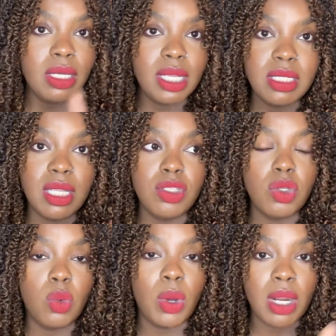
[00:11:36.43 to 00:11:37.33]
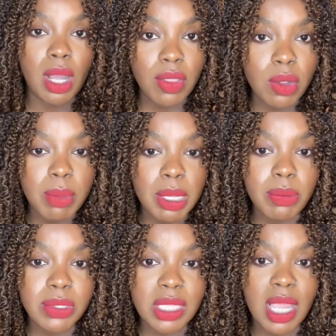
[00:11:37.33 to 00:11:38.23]
listening to what other
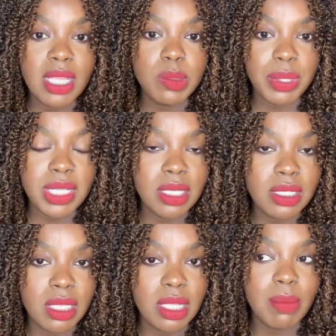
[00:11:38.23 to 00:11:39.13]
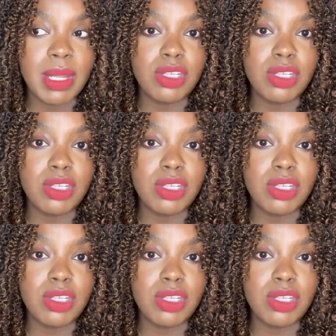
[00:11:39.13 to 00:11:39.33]
people say is pleasing to them